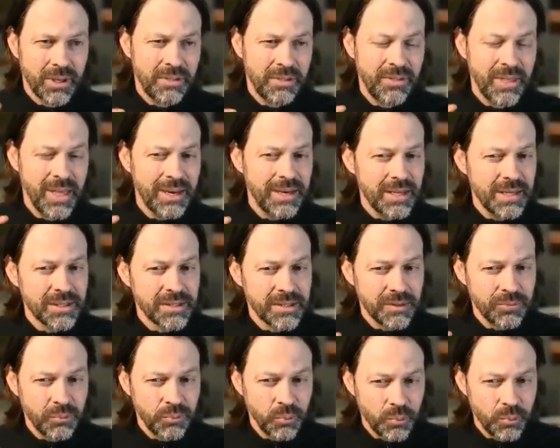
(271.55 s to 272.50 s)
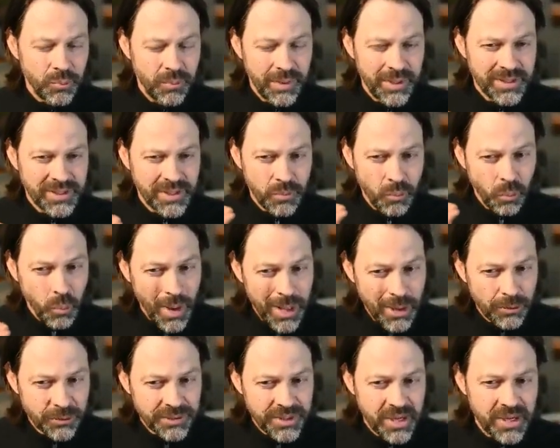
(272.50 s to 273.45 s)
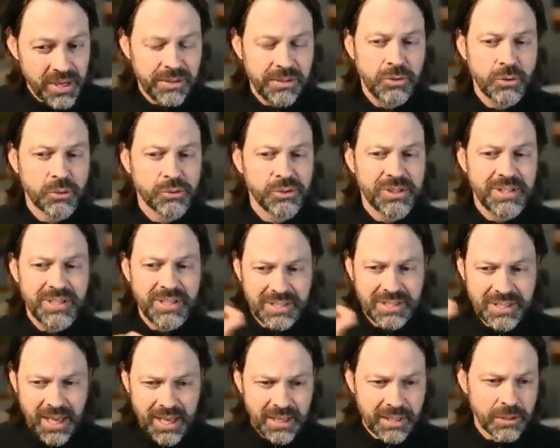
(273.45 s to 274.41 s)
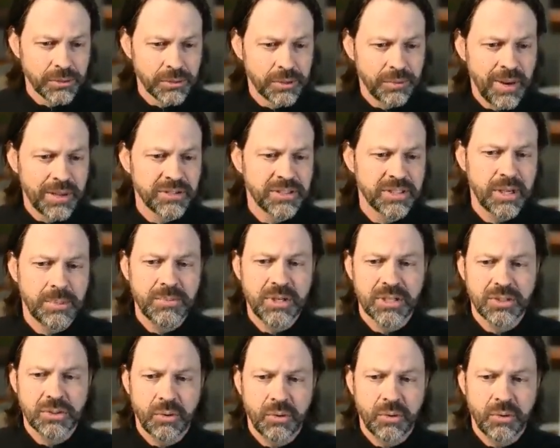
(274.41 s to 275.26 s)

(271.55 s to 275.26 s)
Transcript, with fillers: that isn't isn't well done. You'll see these halos around subjects.